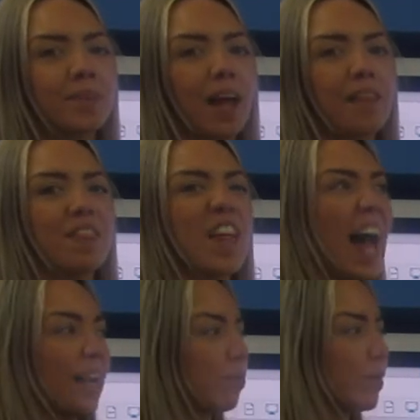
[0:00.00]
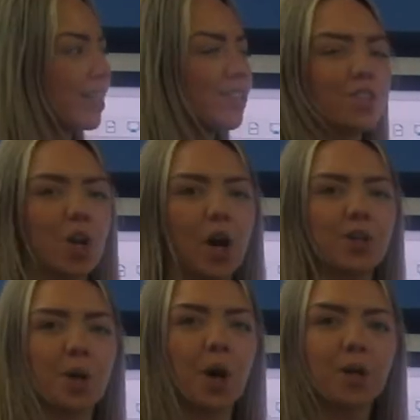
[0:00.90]
And then we can
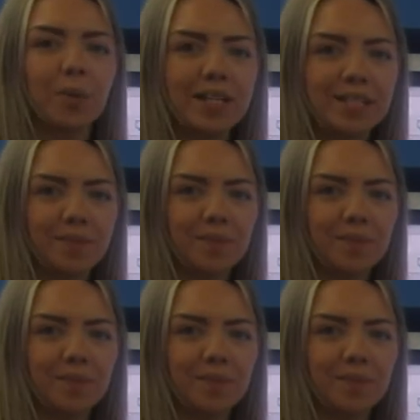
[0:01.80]
start our quiz.